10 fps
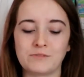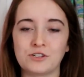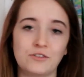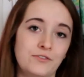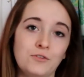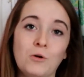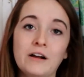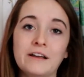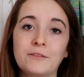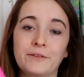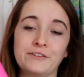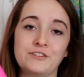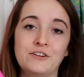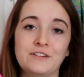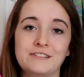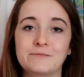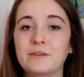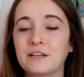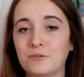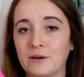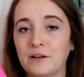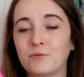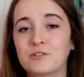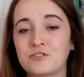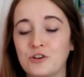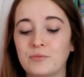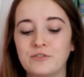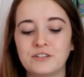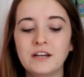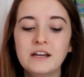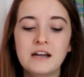So if you're walking through the snow, it's like you're wearing a snow boot.